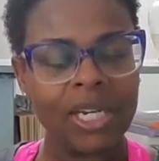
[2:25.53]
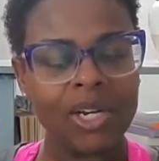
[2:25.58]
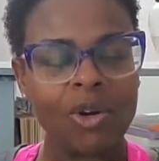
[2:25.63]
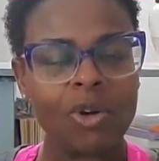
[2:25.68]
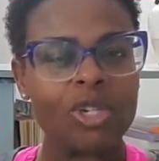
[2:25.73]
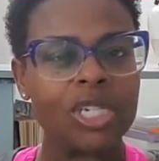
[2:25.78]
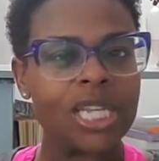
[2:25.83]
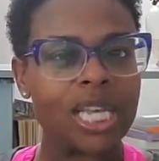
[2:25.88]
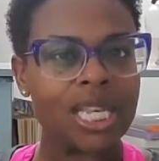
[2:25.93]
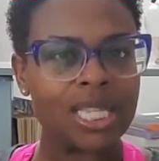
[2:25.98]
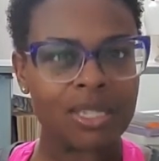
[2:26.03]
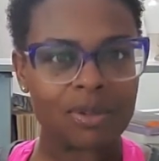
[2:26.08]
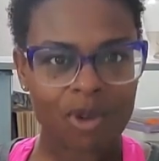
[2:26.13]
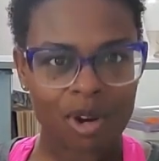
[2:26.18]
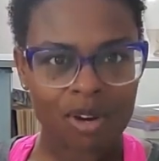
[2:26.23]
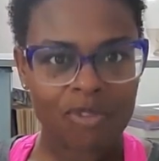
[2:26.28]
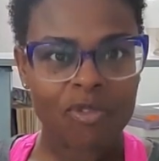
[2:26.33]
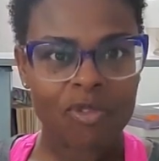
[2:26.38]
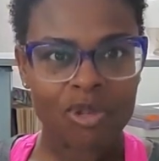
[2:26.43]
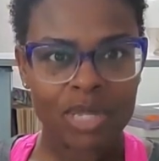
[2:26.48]
or doesn't
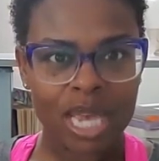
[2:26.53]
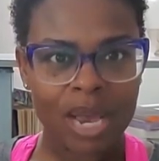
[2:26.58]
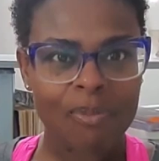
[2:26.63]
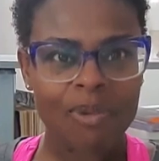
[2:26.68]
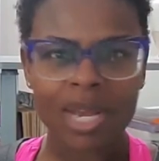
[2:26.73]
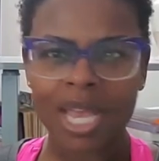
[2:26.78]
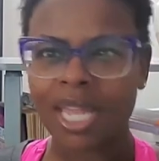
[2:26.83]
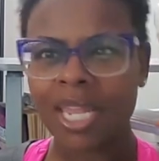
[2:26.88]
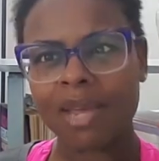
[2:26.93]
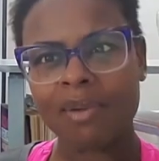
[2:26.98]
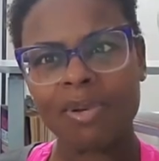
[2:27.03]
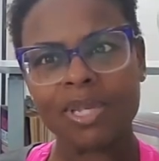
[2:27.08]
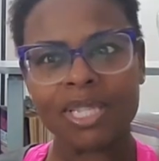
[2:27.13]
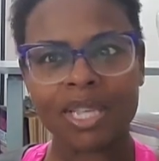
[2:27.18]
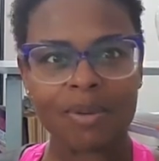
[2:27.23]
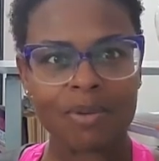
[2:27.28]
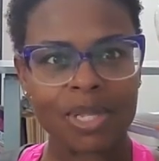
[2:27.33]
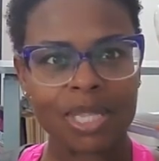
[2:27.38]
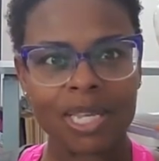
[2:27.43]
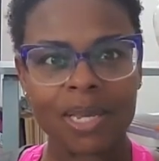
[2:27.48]
work full-time, we're kind of like, what's
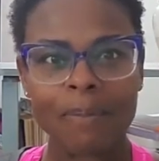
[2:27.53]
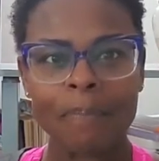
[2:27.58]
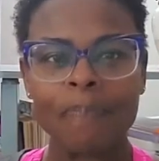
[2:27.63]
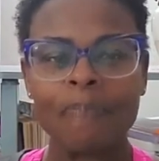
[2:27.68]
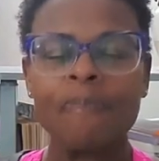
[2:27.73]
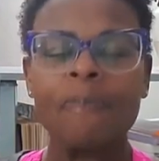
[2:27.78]
up with them?